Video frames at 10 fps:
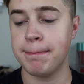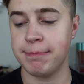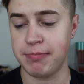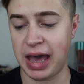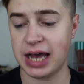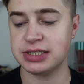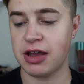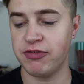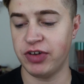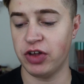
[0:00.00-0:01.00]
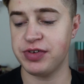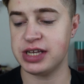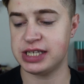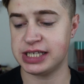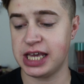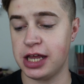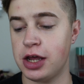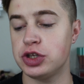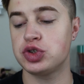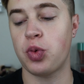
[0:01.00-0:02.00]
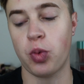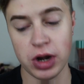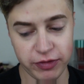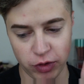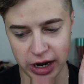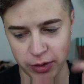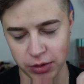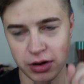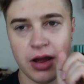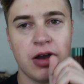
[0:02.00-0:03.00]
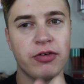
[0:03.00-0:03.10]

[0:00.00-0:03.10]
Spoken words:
Matte Velvet Skin 24-Hour